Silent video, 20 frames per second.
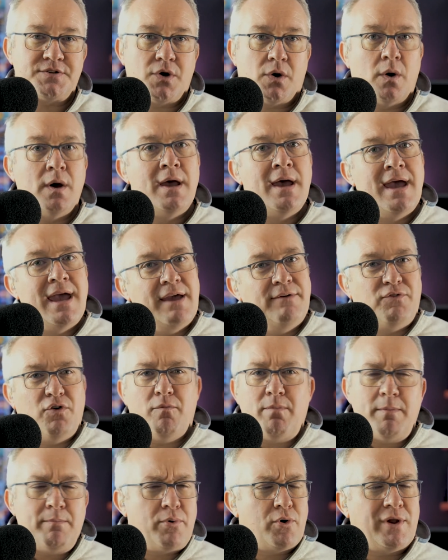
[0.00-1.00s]
So if
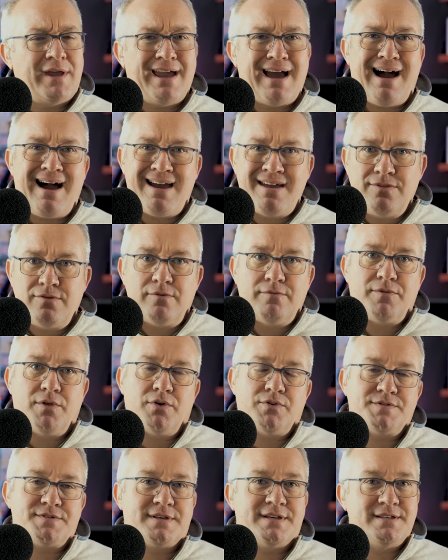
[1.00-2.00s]
you've been putting either of
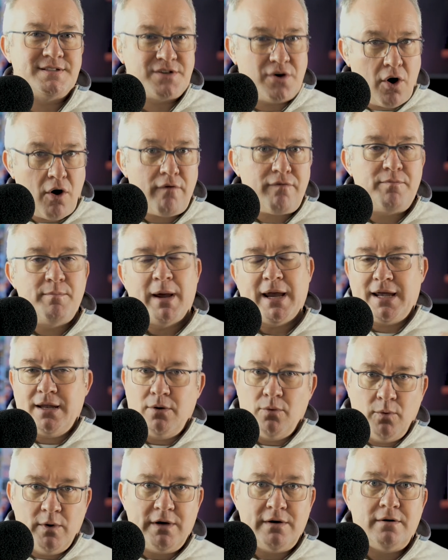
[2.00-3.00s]
those things off,
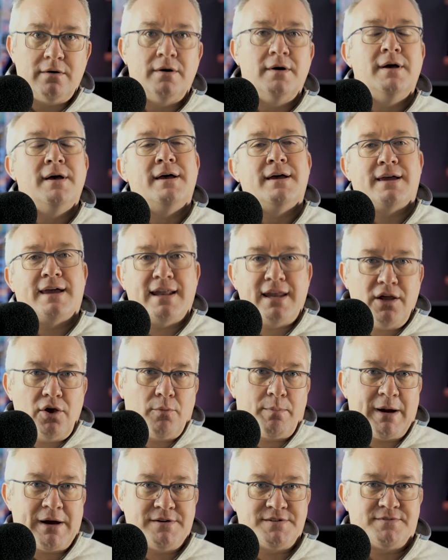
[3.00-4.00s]
making a will, getting
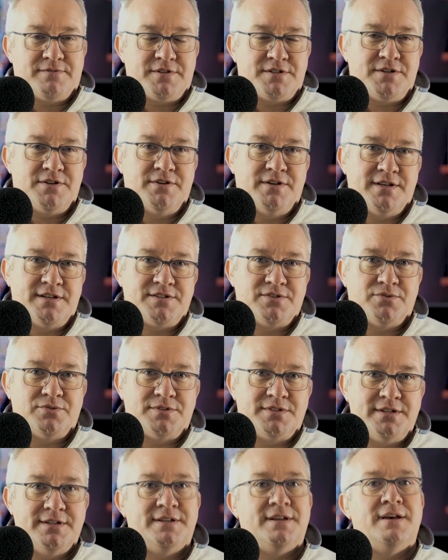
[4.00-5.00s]
your powers of attorney
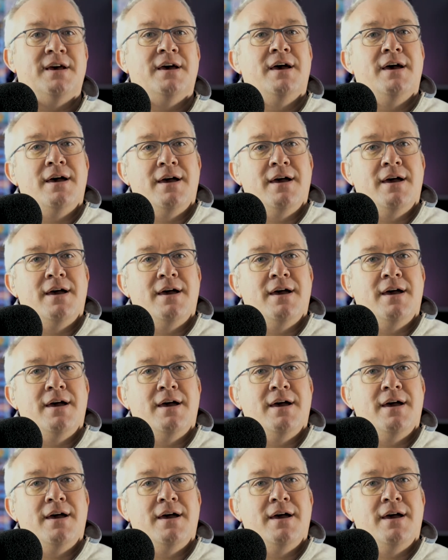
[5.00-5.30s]
sorted,